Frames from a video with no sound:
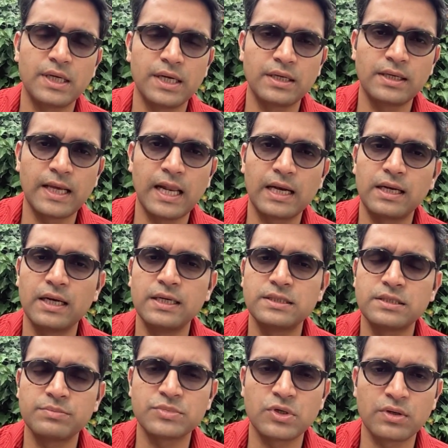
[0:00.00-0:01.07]
and
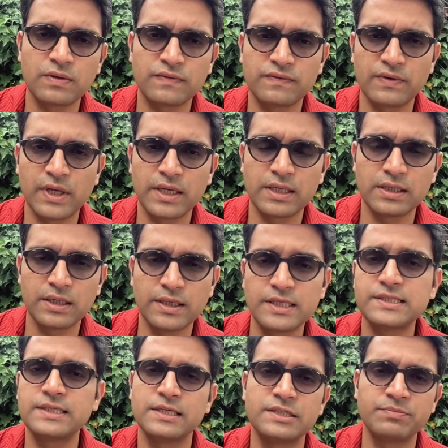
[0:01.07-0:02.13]
calculate some sort of like
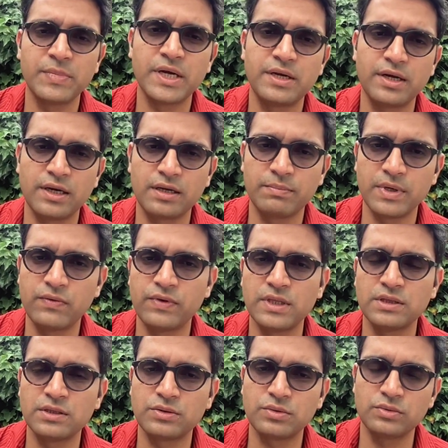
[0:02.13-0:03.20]
distance metric
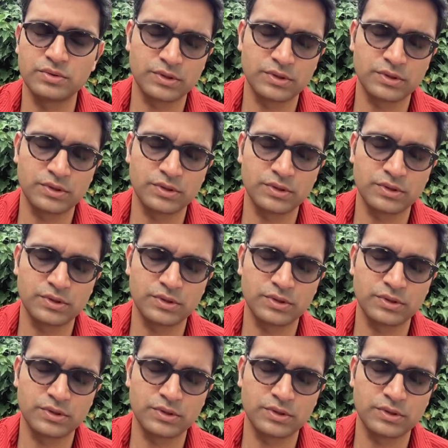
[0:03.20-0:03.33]
between the two.